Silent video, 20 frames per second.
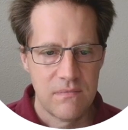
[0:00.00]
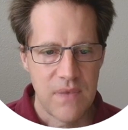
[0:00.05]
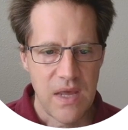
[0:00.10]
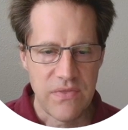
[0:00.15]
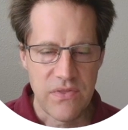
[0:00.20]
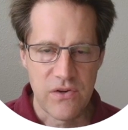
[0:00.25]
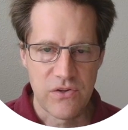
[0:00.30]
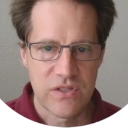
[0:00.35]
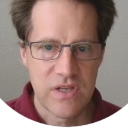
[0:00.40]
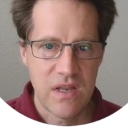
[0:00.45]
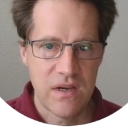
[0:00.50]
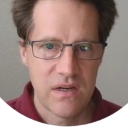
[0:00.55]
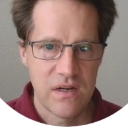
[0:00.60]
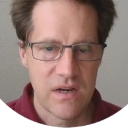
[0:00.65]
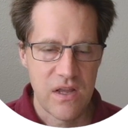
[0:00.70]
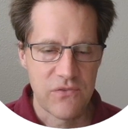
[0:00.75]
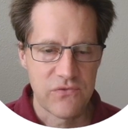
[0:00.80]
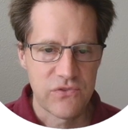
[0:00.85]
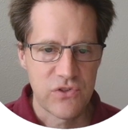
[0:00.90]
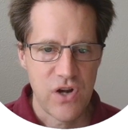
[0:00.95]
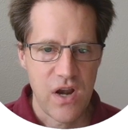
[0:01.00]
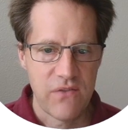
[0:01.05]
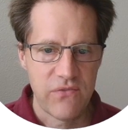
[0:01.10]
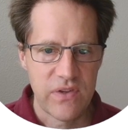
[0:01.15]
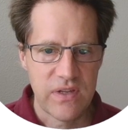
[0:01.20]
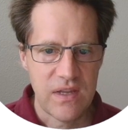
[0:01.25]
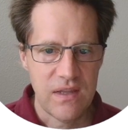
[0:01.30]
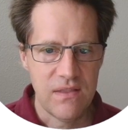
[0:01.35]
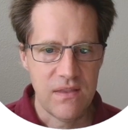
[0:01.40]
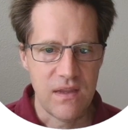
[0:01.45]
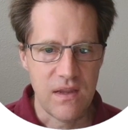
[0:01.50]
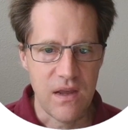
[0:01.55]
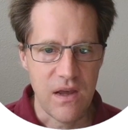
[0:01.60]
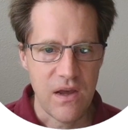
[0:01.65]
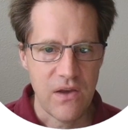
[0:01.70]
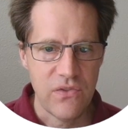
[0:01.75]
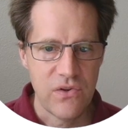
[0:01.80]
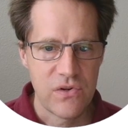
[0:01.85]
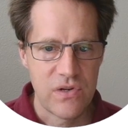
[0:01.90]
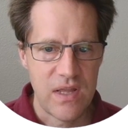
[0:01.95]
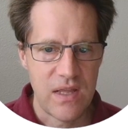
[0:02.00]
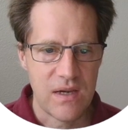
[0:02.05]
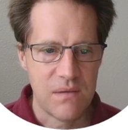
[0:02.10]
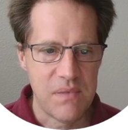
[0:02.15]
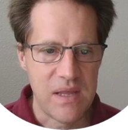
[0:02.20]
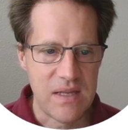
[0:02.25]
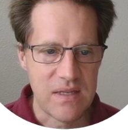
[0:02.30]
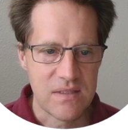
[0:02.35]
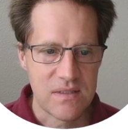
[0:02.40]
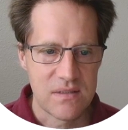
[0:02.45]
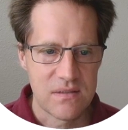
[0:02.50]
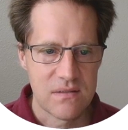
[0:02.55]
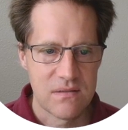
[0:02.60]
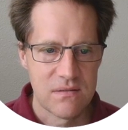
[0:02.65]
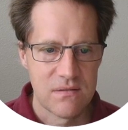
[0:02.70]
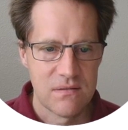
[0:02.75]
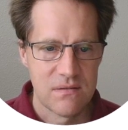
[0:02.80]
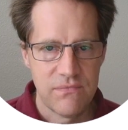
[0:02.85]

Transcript: and there's not enough traffic in the other database